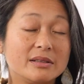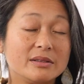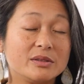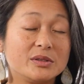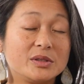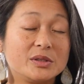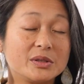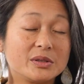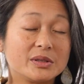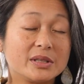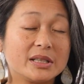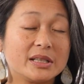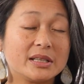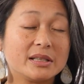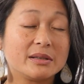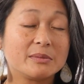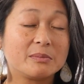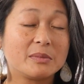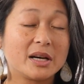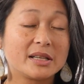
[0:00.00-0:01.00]

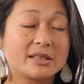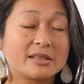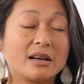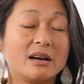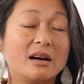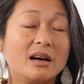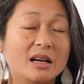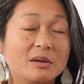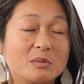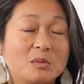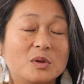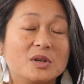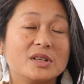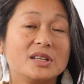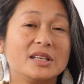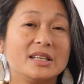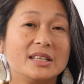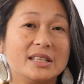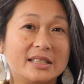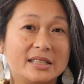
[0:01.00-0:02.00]
during my time
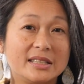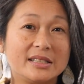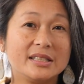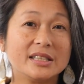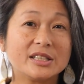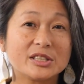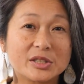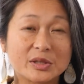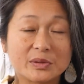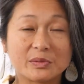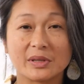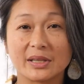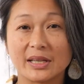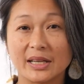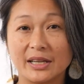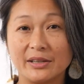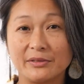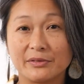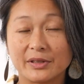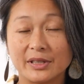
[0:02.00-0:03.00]
working in addiction
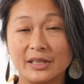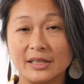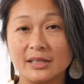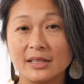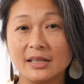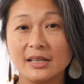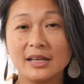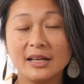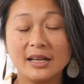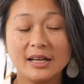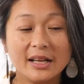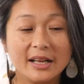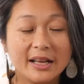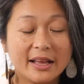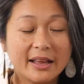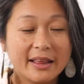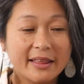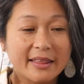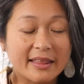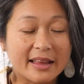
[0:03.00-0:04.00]
recovery,
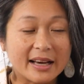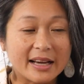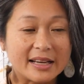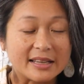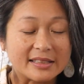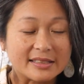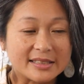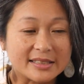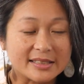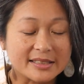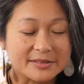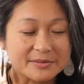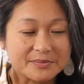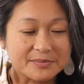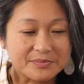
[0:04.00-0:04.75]
that